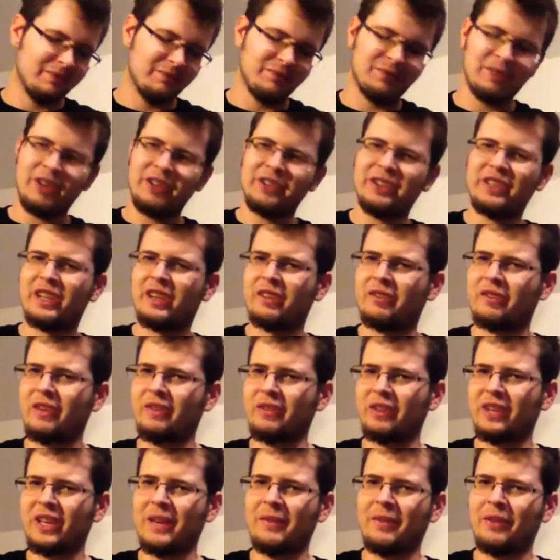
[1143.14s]
Probably second
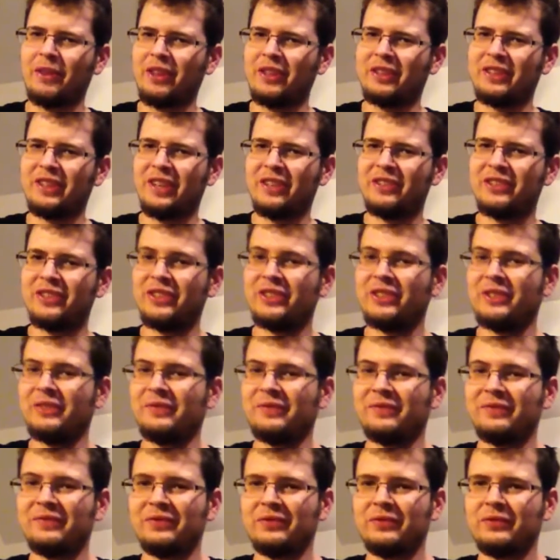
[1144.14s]
favorite game on the entire system.
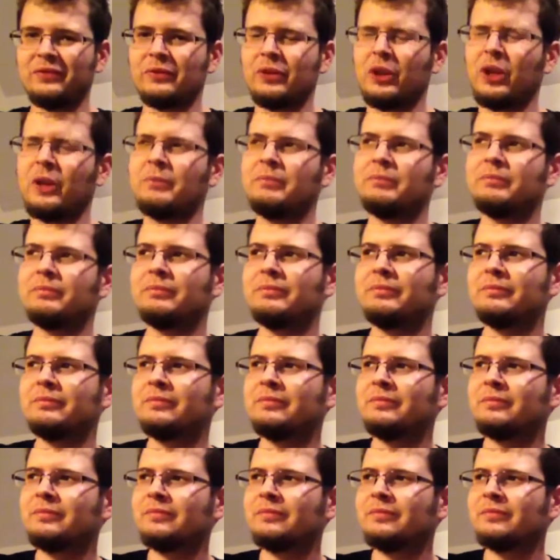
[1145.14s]
Well,
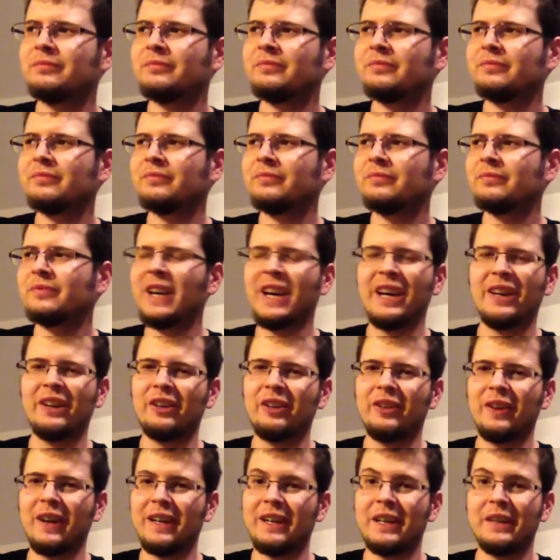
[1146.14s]
I don't
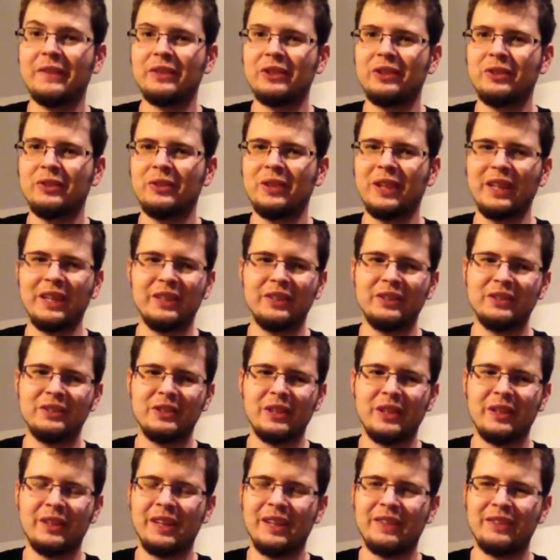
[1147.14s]
know. I'd have to do
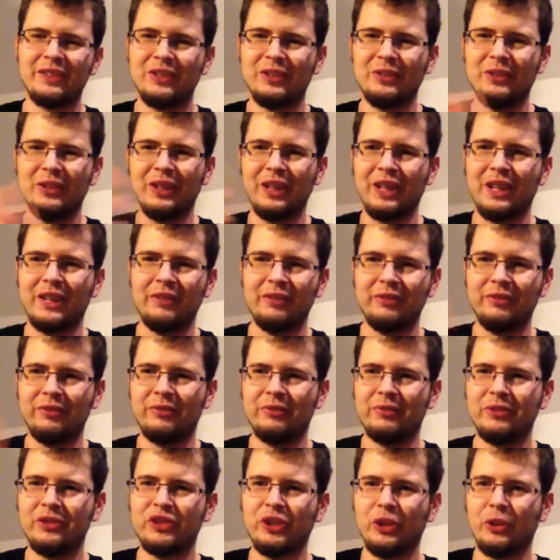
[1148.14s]
a lot of
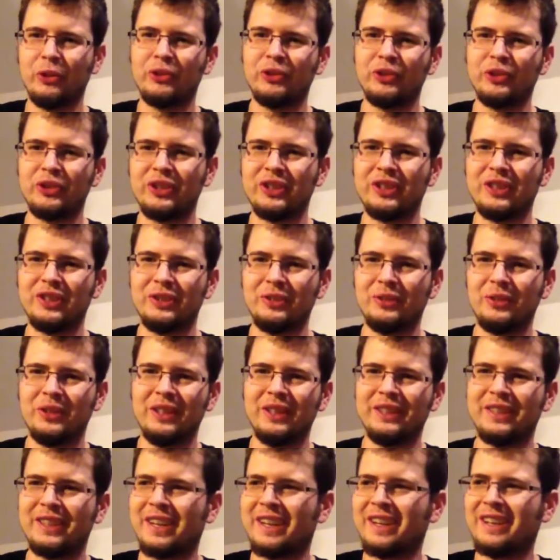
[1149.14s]
soul searching to do an
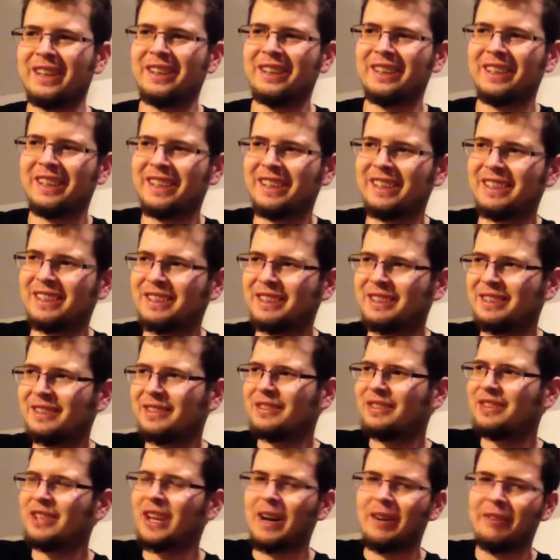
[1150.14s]
entire like
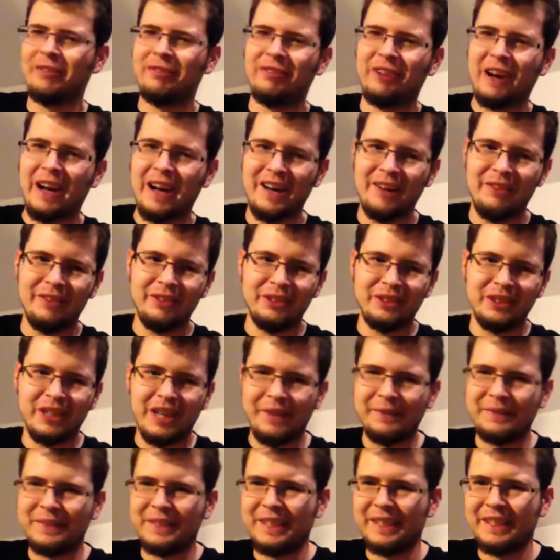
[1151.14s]
top 5 or
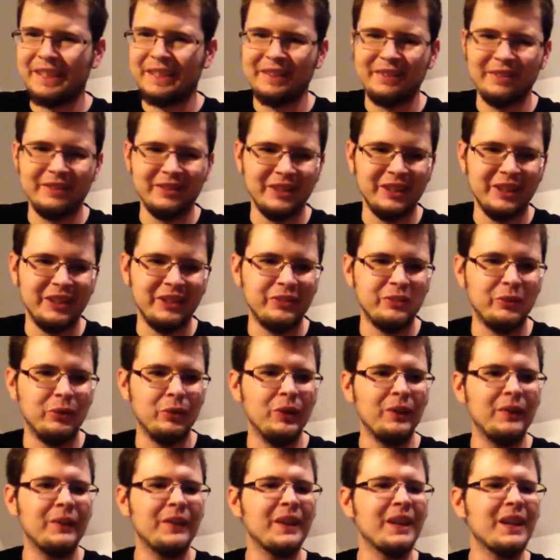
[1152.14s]
top 10 list for
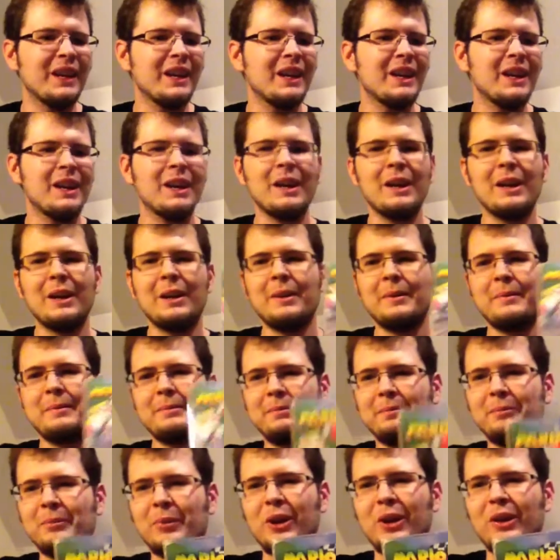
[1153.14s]
it.
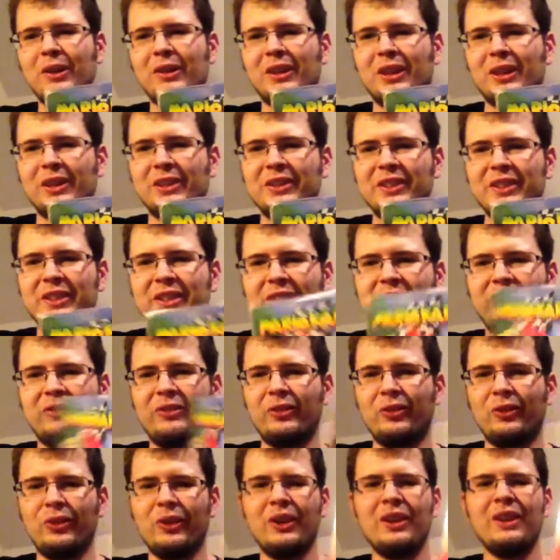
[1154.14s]
Mario Kart
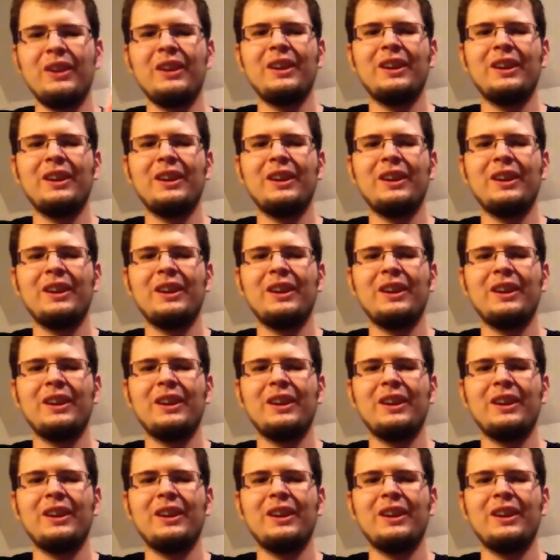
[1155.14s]
64.